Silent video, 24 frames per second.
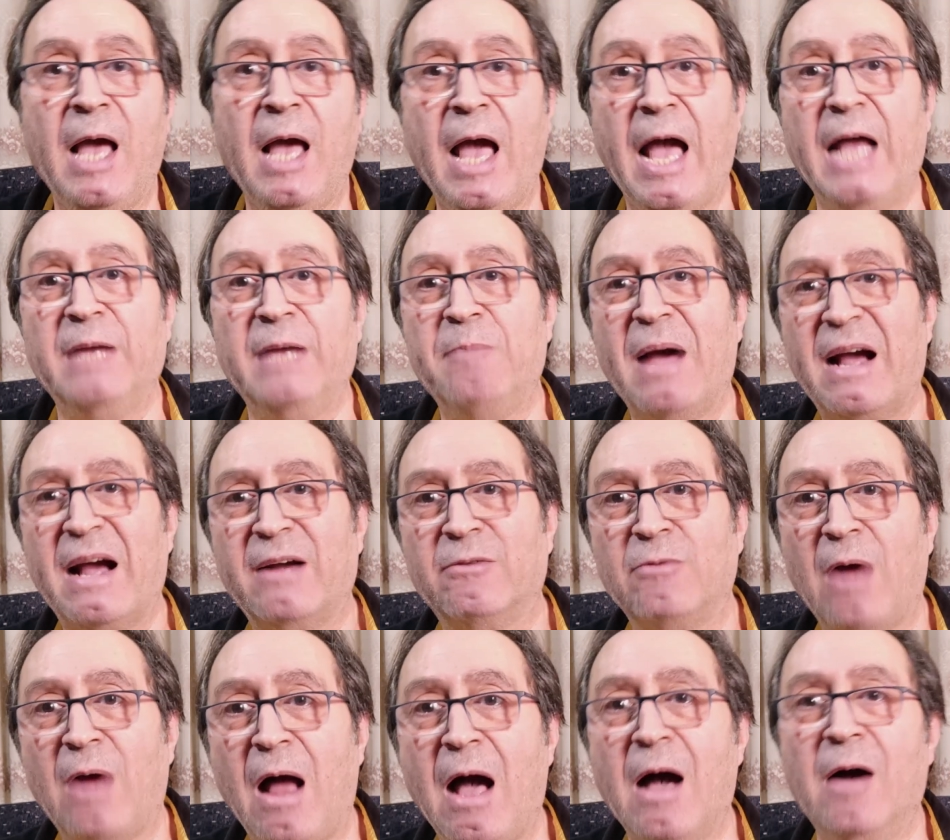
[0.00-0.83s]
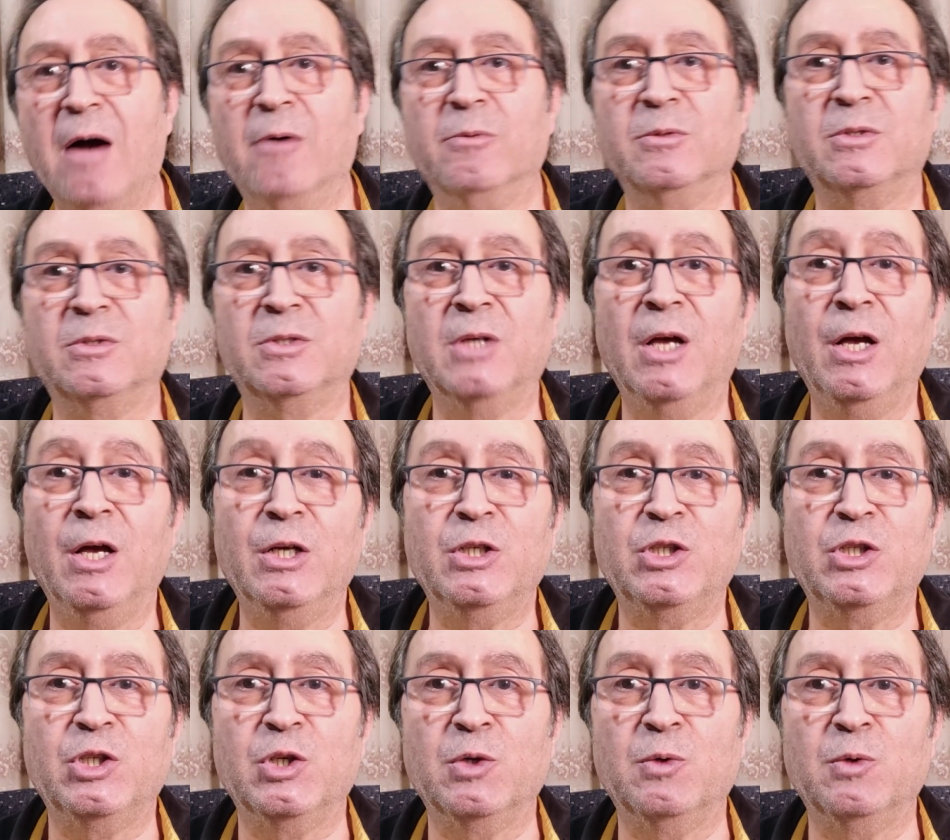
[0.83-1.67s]
and backgrounds
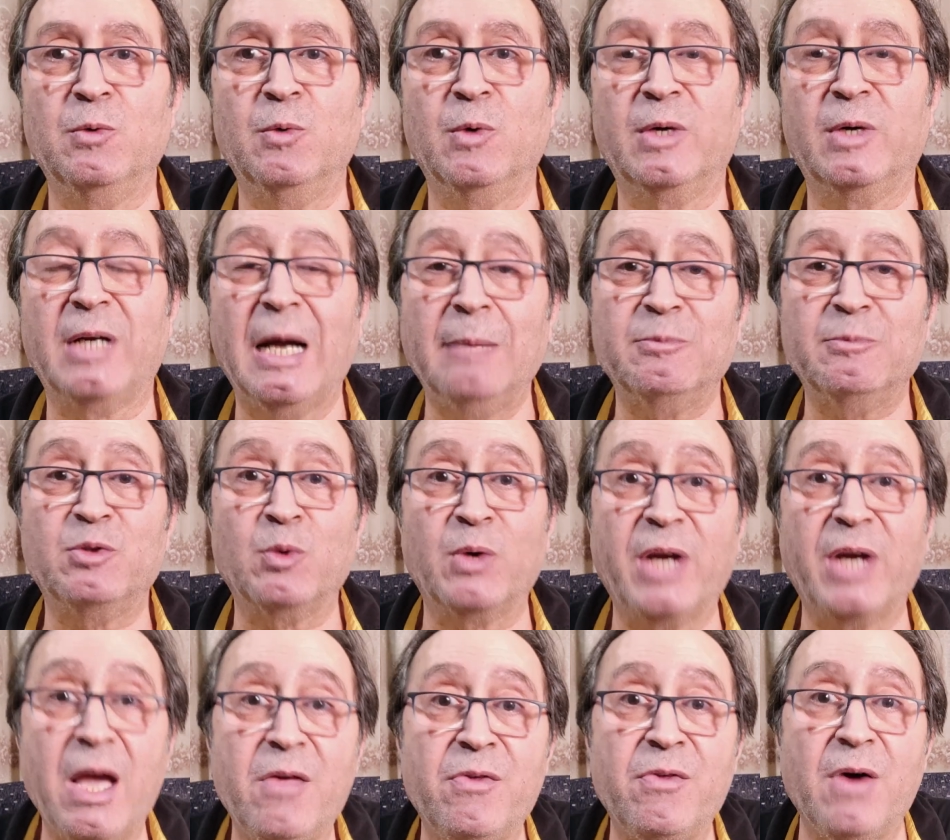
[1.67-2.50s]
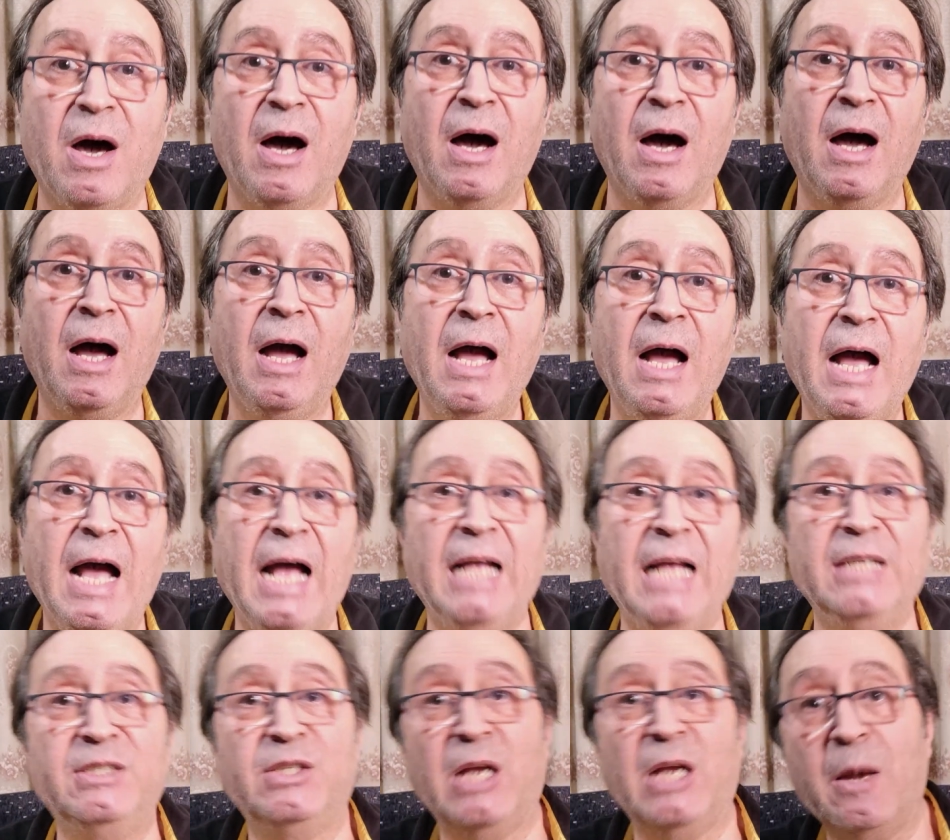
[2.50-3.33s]
to come together
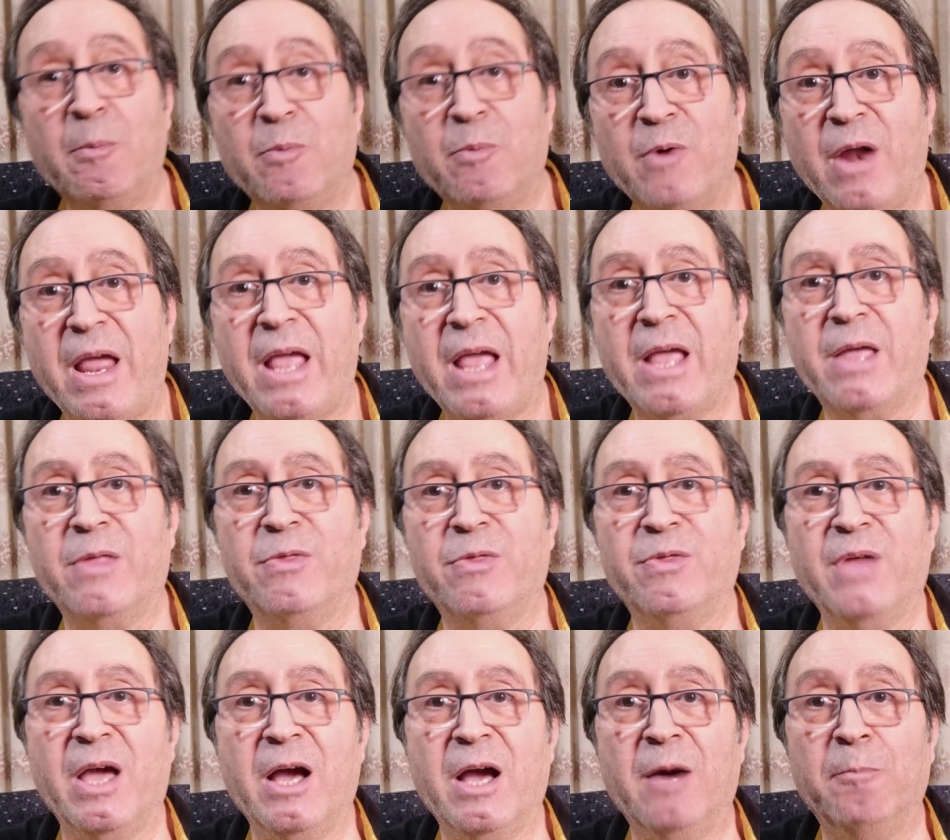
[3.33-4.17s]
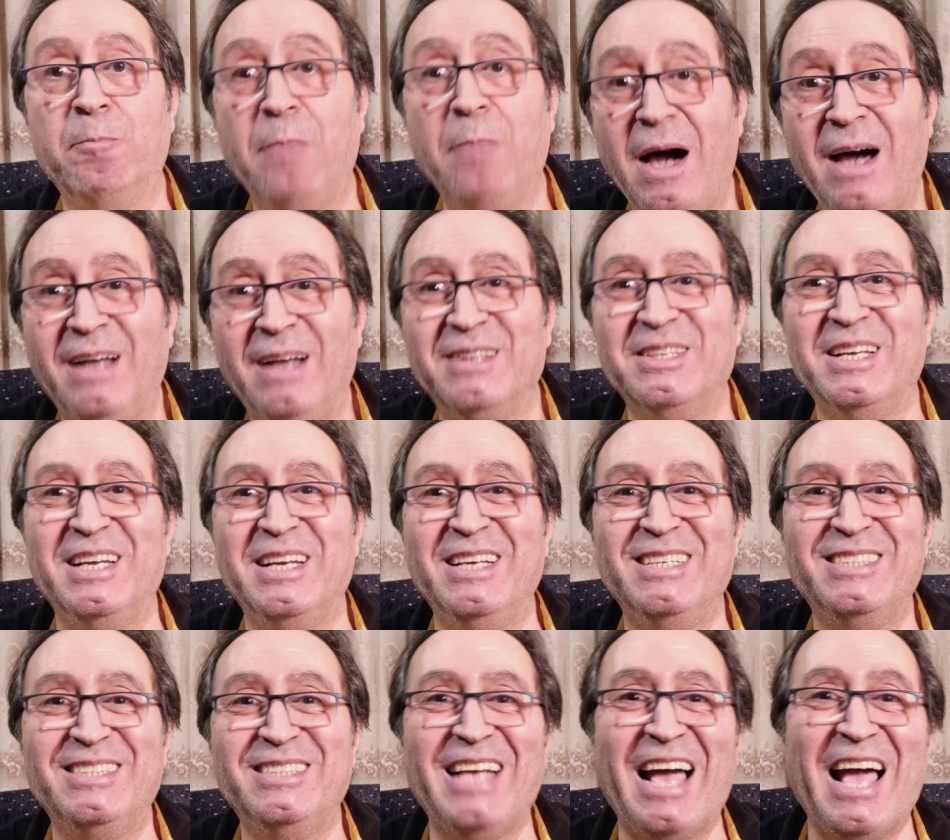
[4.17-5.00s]
and celebrate their
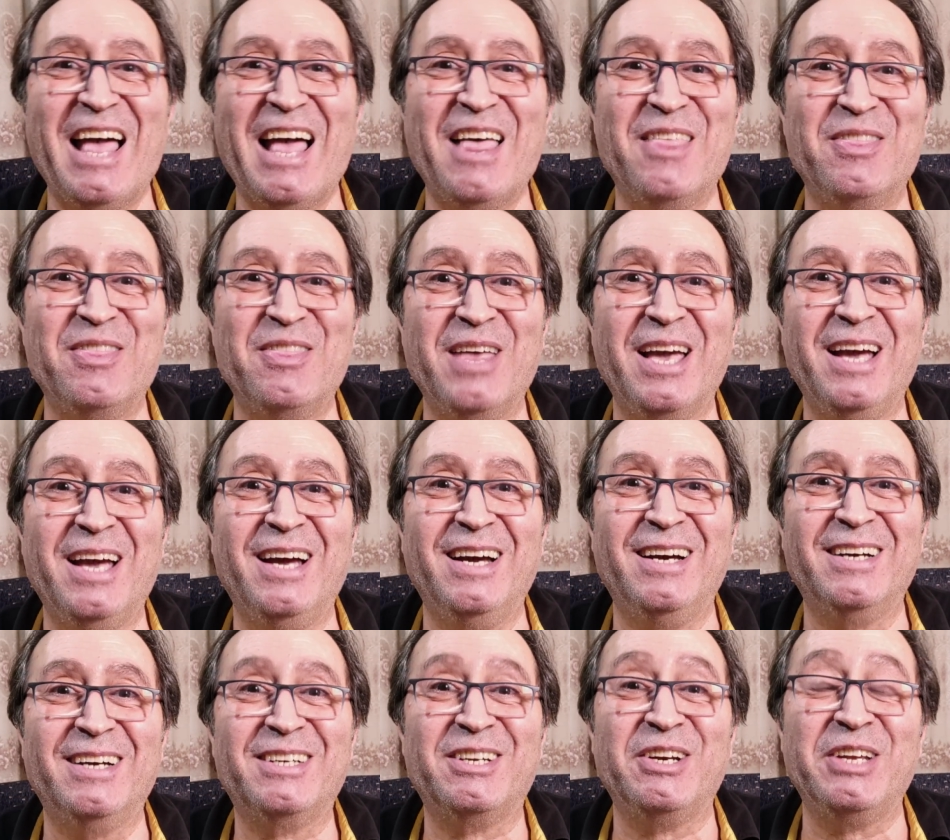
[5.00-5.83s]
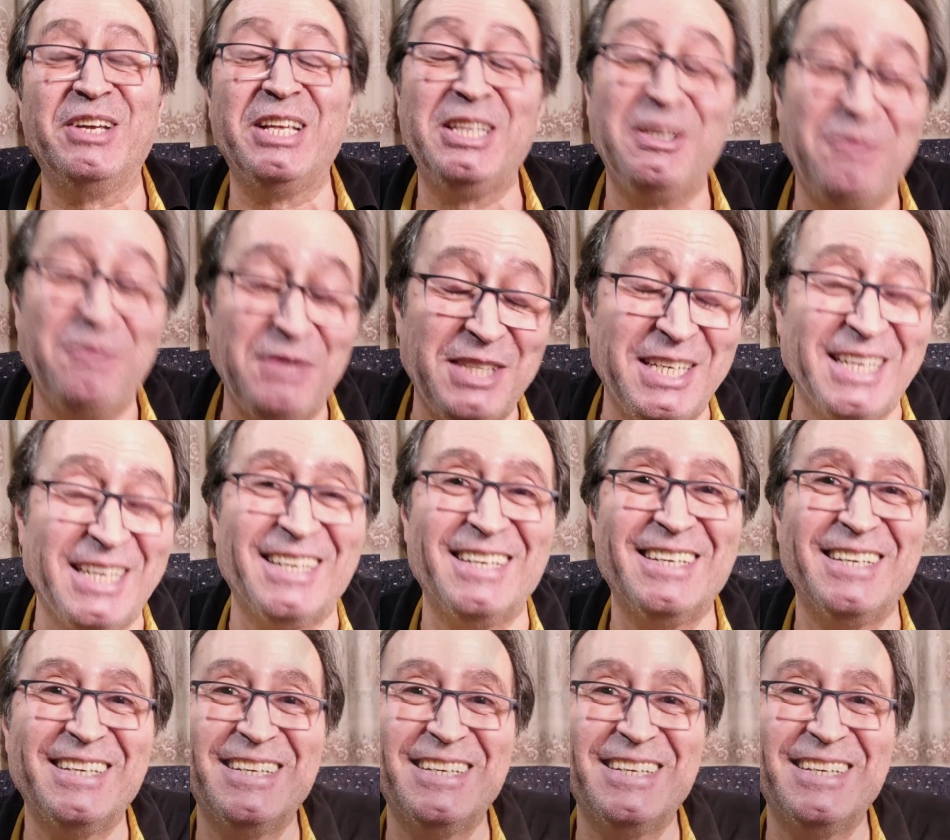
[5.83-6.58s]
bodies and their creativity.